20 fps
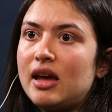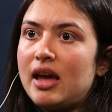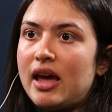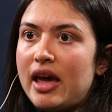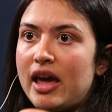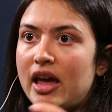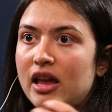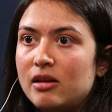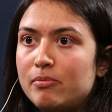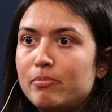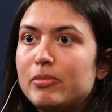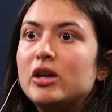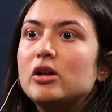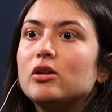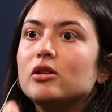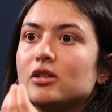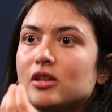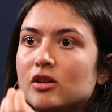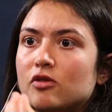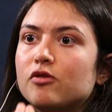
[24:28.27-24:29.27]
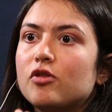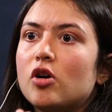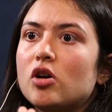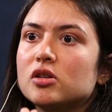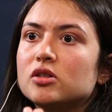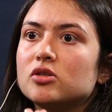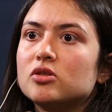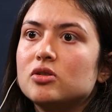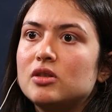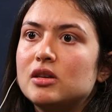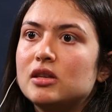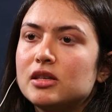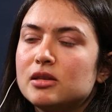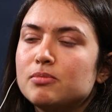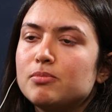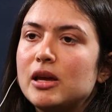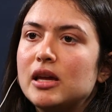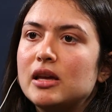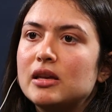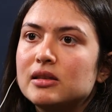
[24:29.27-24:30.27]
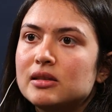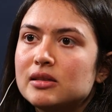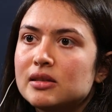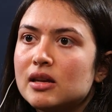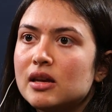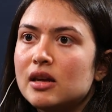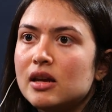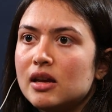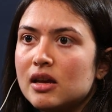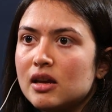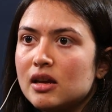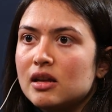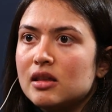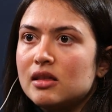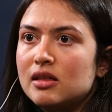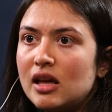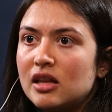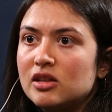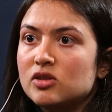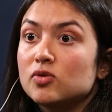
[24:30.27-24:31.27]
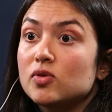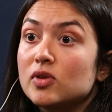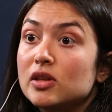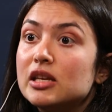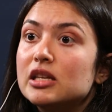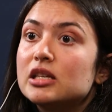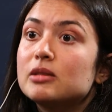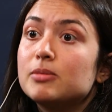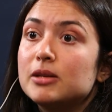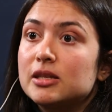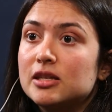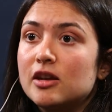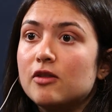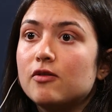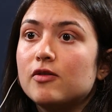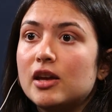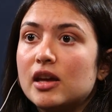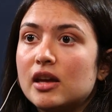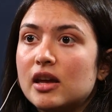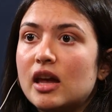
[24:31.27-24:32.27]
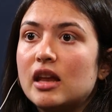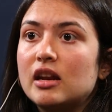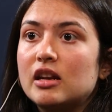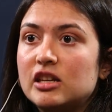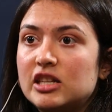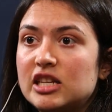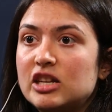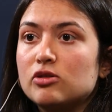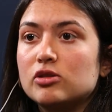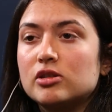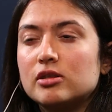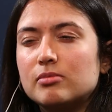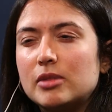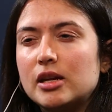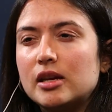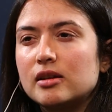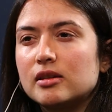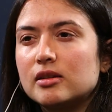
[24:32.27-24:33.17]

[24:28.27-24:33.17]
and build and foster this space that's really specific and dear to me.